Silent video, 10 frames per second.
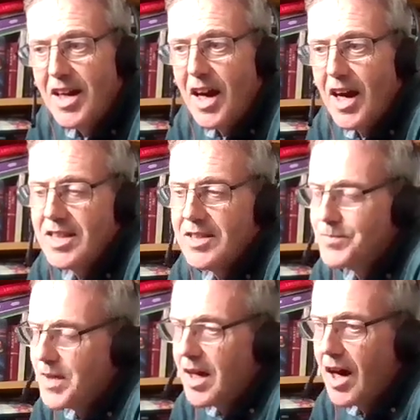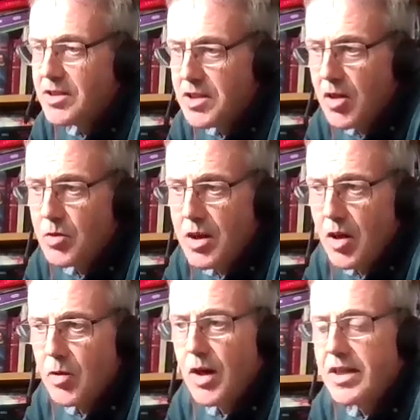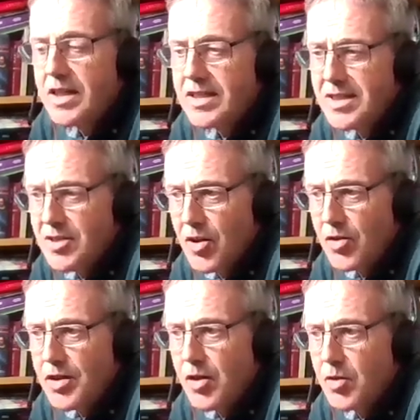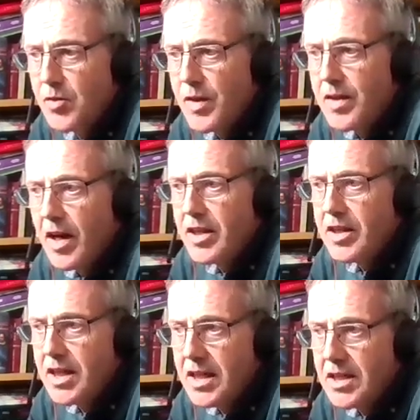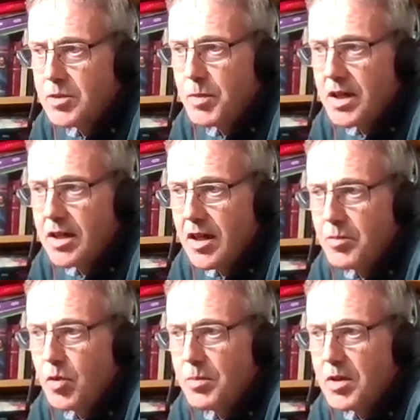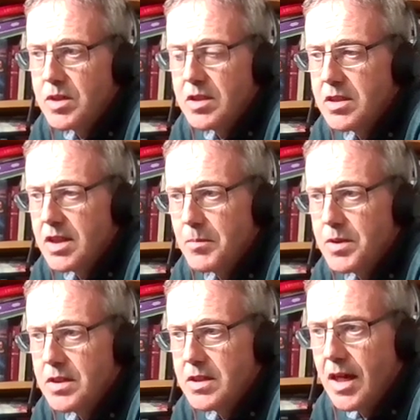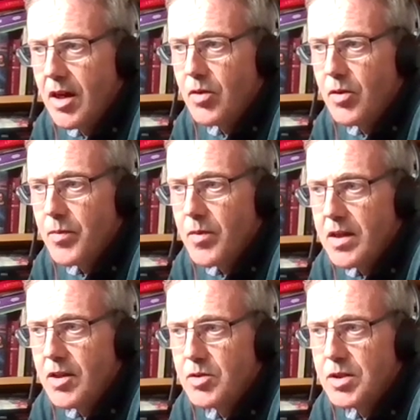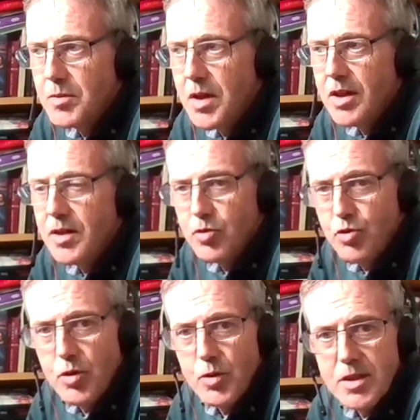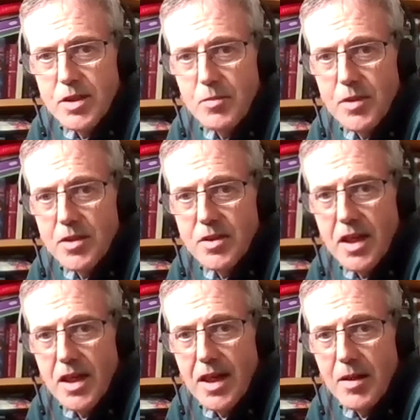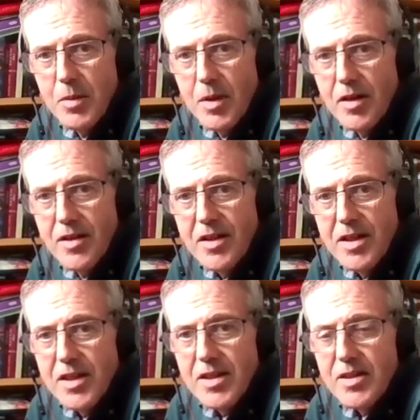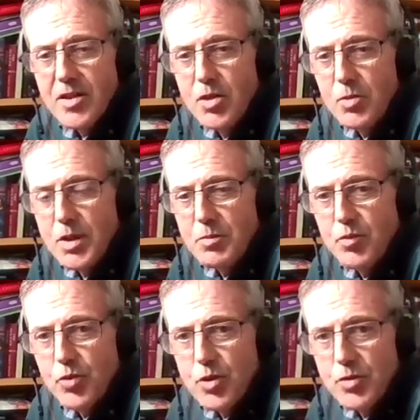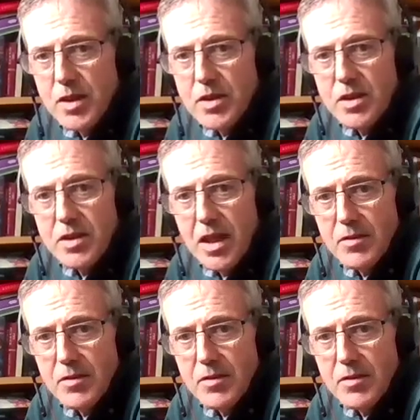I, I don't know, and it is not known. I think it's become almost accepted now, some kind of truism that's there, but could we prove it to